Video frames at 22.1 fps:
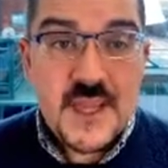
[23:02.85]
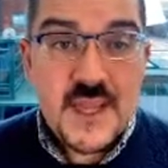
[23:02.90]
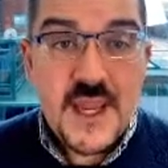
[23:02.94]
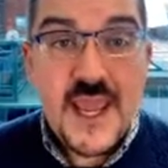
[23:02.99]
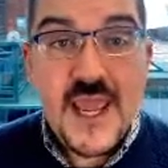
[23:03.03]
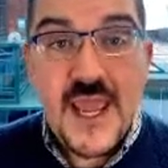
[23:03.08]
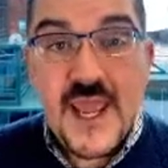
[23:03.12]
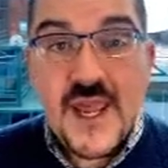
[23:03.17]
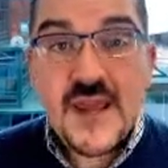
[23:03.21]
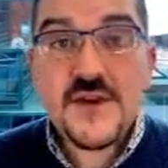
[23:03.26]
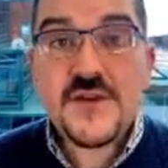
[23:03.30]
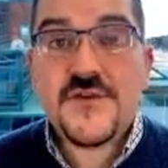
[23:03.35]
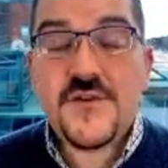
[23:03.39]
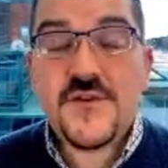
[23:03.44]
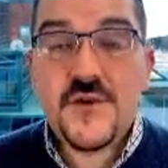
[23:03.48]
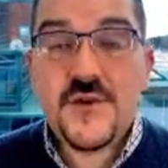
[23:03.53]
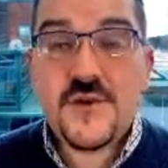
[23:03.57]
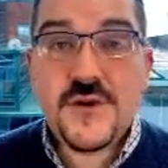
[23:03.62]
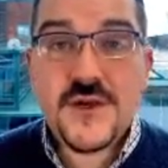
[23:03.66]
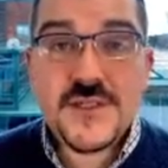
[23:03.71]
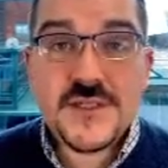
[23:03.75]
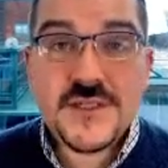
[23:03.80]
And of
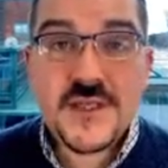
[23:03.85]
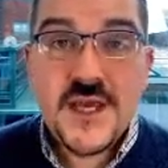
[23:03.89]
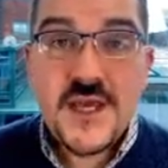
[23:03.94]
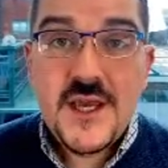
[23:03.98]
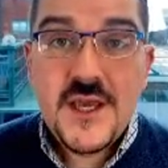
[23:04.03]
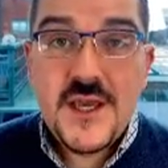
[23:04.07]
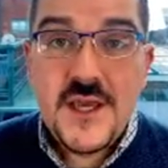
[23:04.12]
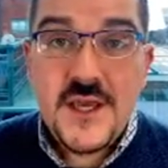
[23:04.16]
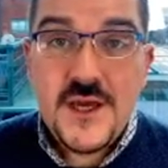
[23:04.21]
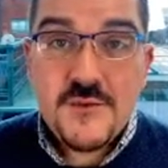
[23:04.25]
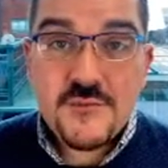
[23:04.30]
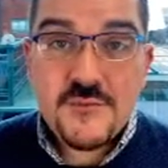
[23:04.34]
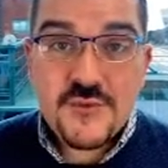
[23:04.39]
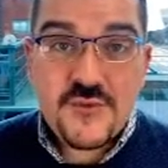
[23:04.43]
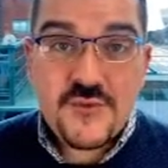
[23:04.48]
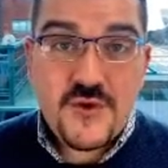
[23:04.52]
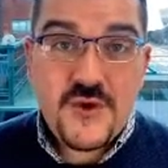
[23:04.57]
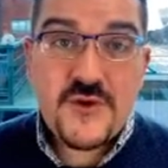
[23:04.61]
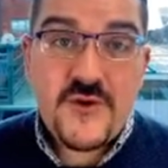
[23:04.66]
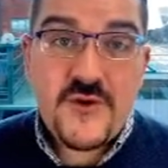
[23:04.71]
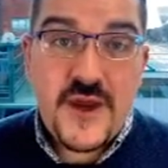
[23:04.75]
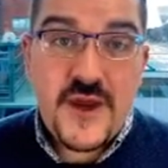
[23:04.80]
course,
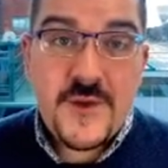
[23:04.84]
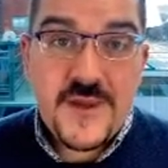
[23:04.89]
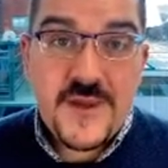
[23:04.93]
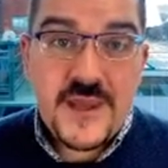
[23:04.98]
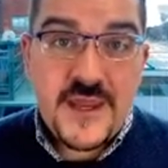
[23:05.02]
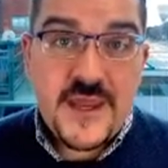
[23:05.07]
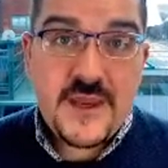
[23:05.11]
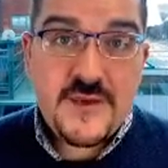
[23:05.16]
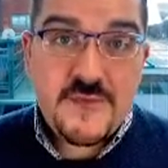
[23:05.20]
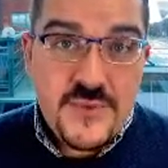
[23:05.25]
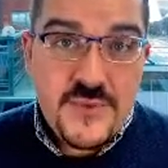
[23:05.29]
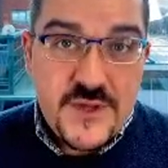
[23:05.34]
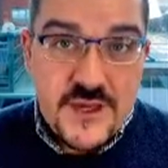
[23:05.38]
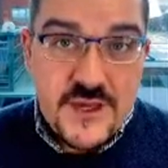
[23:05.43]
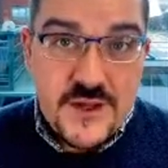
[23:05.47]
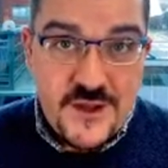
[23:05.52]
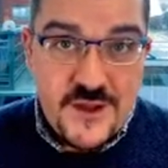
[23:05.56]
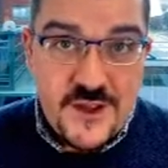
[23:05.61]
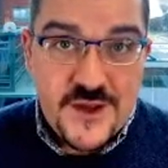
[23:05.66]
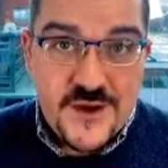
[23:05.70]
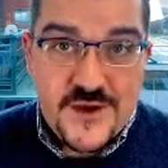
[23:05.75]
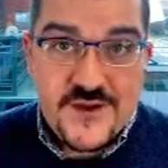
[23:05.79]
programming can be a
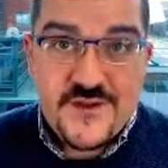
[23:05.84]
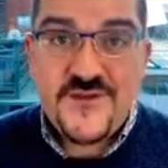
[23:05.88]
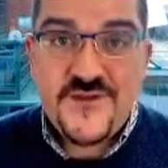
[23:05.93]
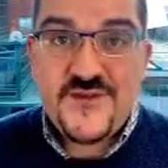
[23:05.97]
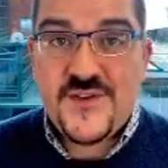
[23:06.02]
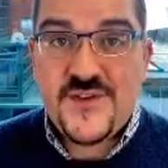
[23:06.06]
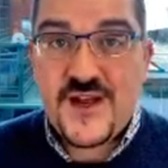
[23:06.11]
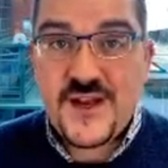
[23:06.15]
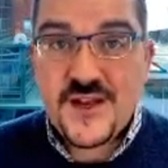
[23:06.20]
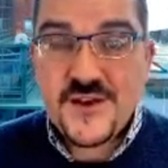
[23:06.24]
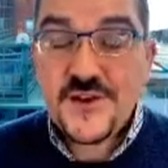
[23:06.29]
lot of fun.